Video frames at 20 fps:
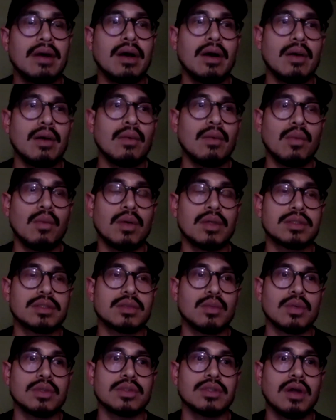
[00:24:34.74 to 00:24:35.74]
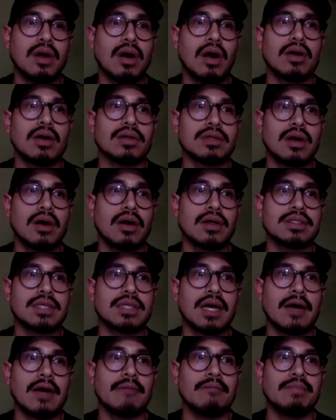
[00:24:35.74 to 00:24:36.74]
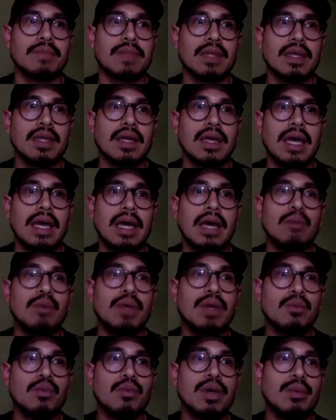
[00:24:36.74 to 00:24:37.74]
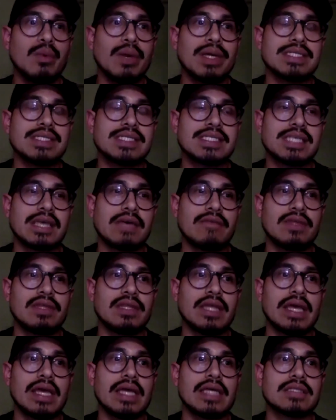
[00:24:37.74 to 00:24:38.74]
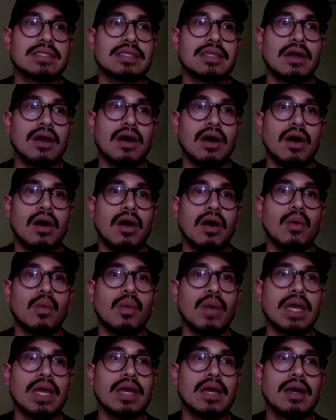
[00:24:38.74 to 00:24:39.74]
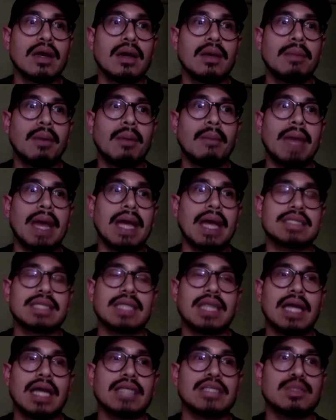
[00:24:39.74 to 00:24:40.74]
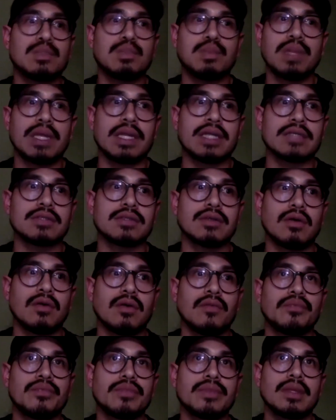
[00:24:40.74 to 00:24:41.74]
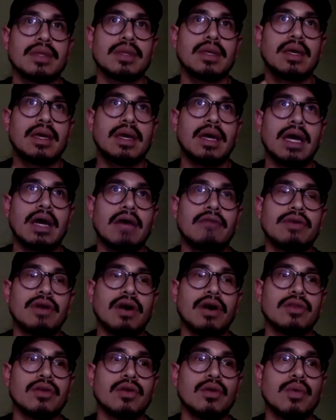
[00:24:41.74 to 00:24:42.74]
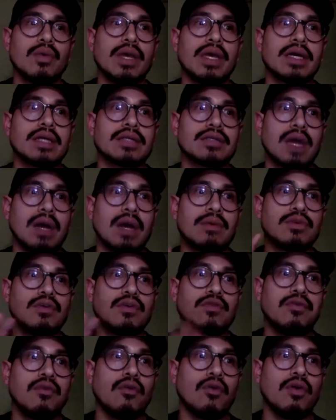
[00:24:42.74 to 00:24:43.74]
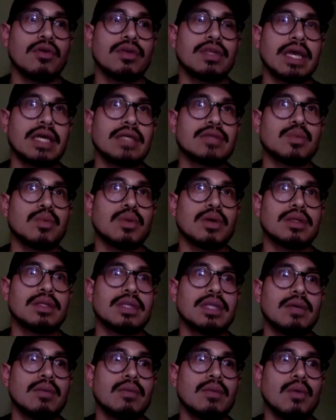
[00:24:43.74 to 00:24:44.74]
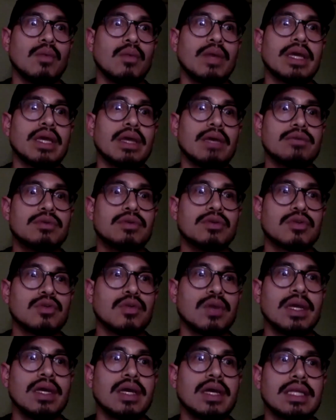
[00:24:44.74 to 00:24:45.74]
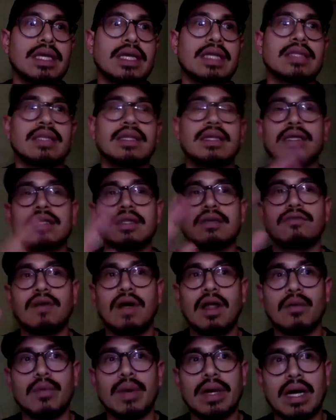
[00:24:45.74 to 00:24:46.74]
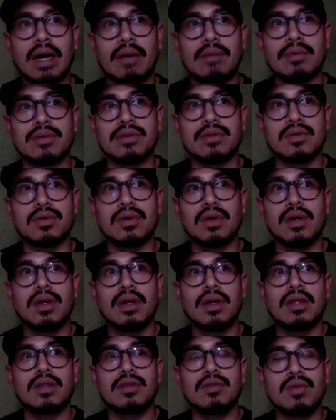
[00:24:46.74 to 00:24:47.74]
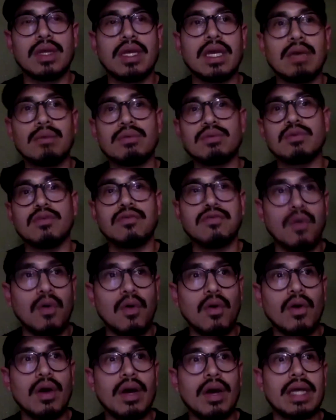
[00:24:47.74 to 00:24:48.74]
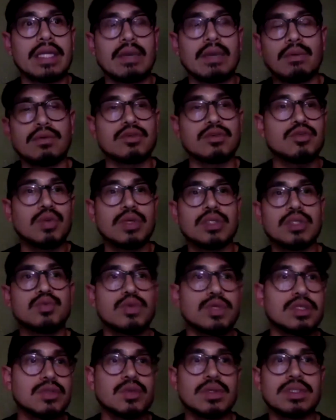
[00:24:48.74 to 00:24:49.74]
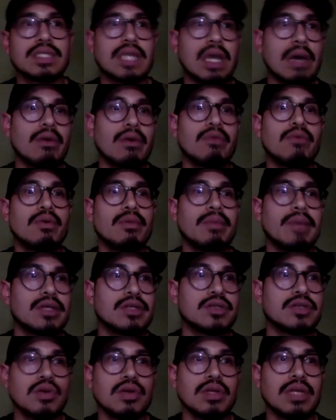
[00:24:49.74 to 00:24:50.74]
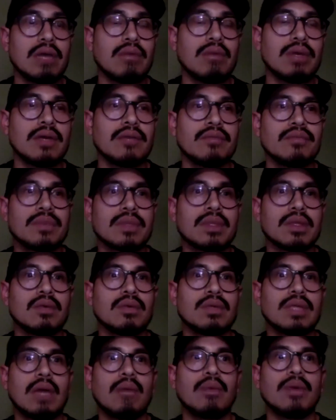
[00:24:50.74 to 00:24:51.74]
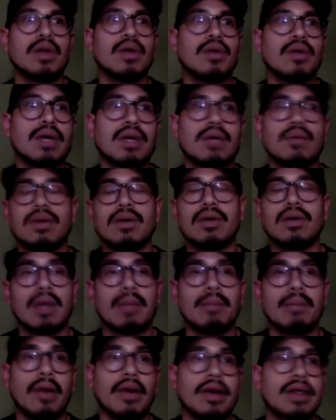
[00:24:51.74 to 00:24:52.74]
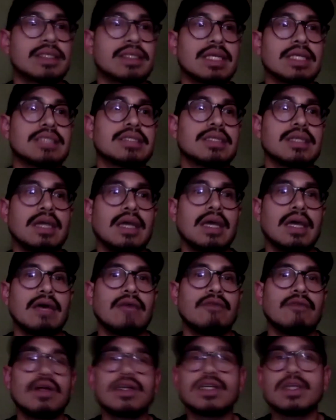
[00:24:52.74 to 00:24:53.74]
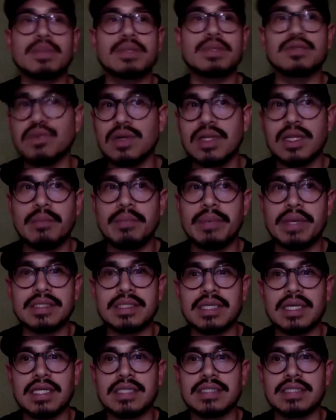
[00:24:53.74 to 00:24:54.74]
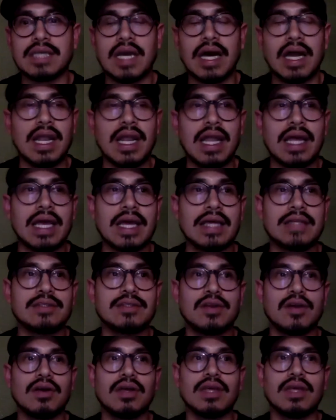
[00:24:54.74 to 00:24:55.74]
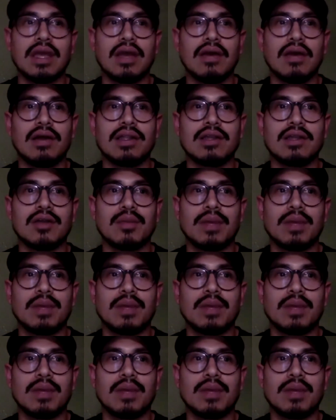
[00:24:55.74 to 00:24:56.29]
Was our time. And we went 7 days a week, but Max and I split it. So every other week, so I would do 4 days. One week he would do 3, and then the following week I would do 3, he would do 4, and then we'll switch. That way we make sure that we that we don't get burned, because it's fellowship is really busy. It's kind of like intern year a little bit.